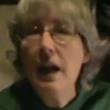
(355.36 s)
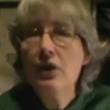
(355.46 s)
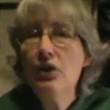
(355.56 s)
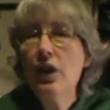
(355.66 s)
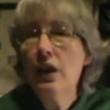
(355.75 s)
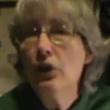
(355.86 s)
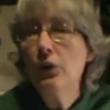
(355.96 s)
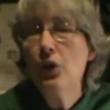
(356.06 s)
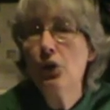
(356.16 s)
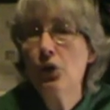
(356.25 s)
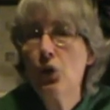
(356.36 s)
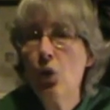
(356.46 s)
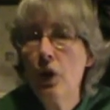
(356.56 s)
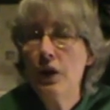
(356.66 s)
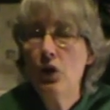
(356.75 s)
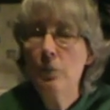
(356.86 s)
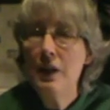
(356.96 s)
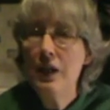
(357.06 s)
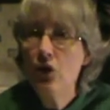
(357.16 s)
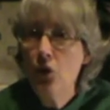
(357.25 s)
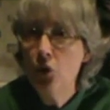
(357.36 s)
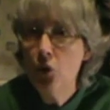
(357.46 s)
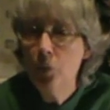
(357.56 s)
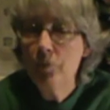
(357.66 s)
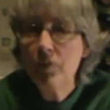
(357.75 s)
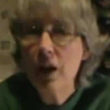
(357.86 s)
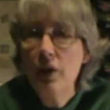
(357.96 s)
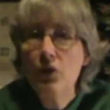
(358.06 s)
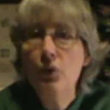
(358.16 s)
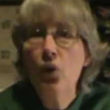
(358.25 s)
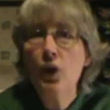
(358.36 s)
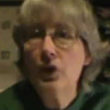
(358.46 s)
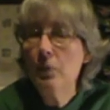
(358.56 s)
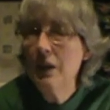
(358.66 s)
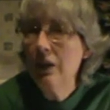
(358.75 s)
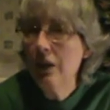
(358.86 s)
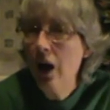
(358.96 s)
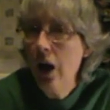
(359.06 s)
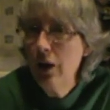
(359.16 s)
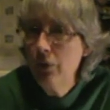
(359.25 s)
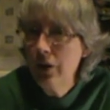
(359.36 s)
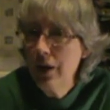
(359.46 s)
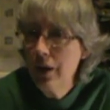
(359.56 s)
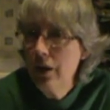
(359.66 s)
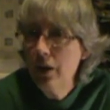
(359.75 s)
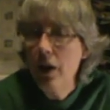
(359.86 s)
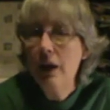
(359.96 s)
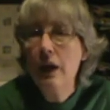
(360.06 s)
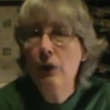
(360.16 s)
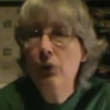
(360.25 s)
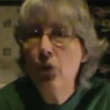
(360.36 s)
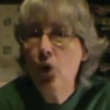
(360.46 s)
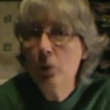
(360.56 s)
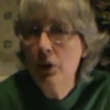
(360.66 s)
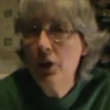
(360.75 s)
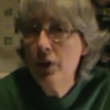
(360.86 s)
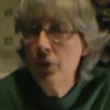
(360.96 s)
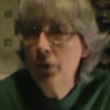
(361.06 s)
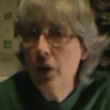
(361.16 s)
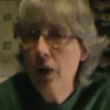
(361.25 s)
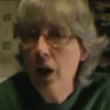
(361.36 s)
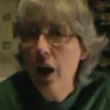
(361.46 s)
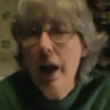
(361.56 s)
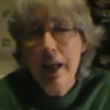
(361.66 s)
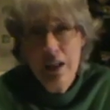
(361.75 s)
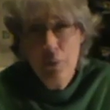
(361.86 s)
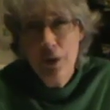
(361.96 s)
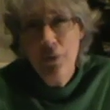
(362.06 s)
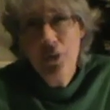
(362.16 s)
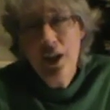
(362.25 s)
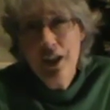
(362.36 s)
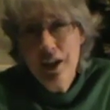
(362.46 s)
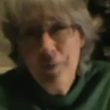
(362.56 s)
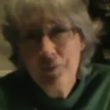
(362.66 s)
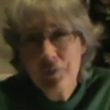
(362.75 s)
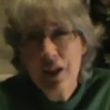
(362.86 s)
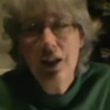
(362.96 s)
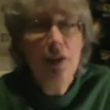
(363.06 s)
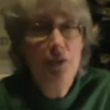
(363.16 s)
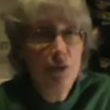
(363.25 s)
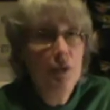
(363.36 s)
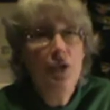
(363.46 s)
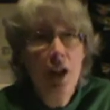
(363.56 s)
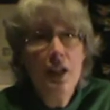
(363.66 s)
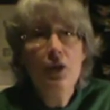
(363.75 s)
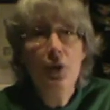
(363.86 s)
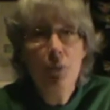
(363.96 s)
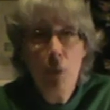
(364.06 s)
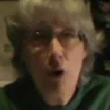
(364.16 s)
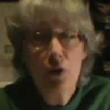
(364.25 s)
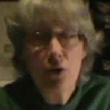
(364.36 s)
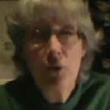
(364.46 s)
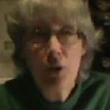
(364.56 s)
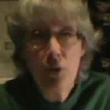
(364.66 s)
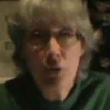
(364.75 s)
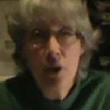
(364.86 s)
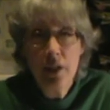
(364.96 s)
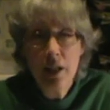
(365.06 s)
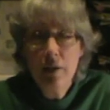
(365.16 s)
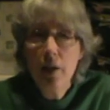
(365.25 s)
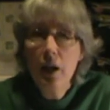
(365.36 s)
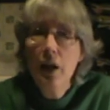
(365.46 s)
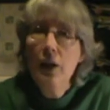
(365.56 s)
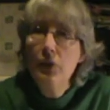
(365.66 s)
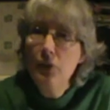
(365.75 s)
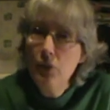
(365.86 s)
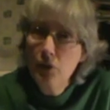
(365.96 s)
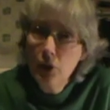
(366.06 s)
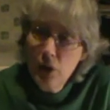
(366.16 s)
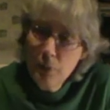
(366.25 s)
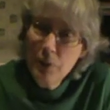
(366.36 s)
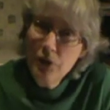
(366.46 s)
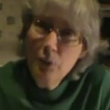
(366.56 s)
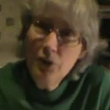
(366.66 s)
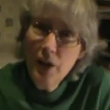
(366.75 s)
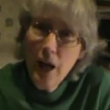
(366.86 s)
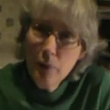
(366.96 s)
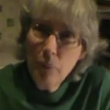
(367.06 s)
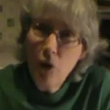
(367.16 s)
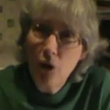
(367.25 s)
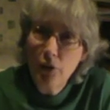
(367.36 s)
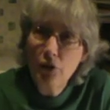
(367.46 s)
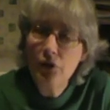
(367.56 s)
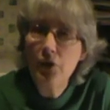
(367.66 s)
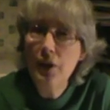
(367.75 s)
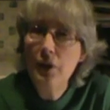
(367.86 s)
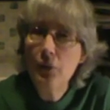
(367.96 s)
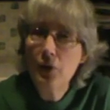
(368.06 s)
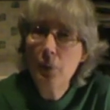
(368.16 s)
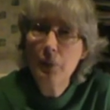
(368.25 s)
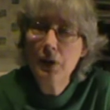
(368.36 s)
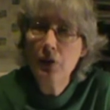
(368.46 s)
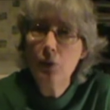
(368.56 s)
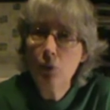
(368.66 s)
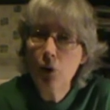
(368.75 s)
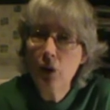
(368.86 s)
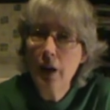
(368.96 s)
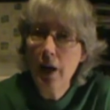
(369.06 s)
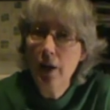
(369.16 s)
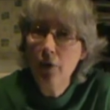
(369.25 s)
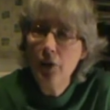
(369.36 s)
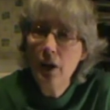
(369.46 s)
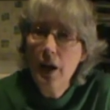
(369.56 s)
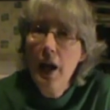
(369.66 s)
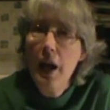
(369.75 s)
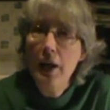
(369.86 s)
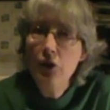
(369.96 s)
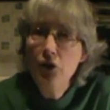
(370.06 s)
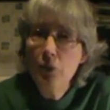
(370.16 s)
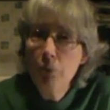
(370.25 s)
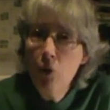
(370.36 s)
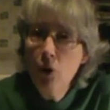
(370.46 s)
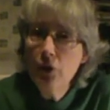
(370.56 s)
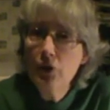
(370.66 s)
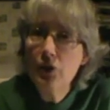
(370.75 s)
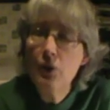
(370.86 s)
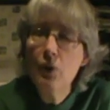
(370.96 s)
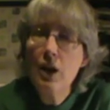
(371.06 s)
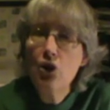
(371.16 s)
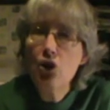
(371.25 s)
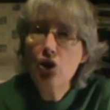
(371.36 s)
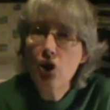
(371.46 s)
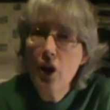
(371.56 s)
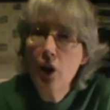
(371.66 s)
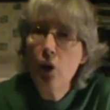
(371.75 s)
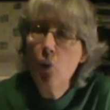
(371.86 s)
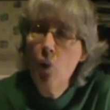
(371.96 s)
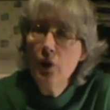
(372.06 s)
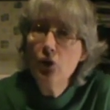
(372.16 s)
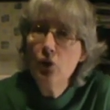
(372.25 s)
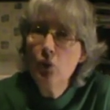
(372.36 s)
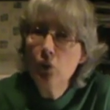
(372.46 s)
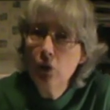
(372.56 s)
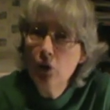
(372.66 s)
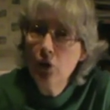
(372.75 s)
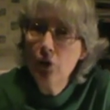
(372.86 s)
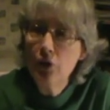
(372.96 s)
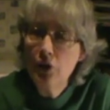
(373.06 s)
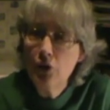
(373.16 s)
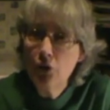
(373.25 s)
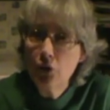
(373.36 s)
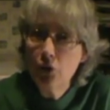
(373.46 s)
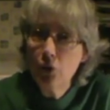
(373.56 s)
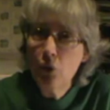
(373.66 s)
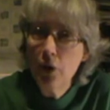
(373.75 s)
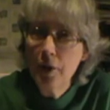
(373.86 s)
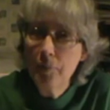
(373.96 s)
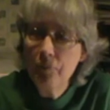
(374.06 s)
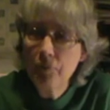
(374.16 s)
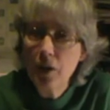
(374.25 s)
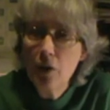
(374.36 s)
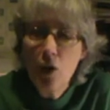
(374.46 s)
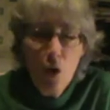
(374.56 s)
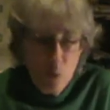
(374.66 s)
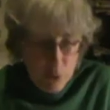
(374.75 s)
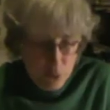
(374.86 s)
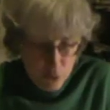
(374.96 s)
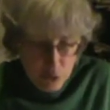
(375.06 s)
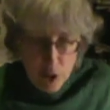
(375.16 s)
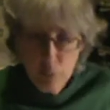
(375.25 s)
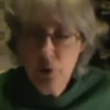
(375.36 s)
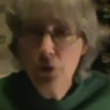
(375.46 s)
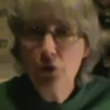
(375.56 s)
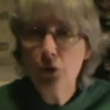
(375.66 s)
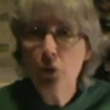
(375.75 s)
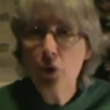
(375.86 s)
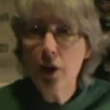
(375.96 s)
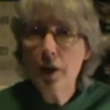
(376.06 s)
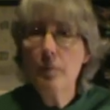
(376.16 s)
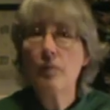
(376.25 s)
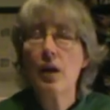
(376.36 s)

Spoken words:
It's nice for the story to be you, for it to be lively, informative. It can be funny. It's nice if parts of it are funny. There can be some sad parts that if something didn't work out. And it's important to share what you learned in your story. When you're done with the story,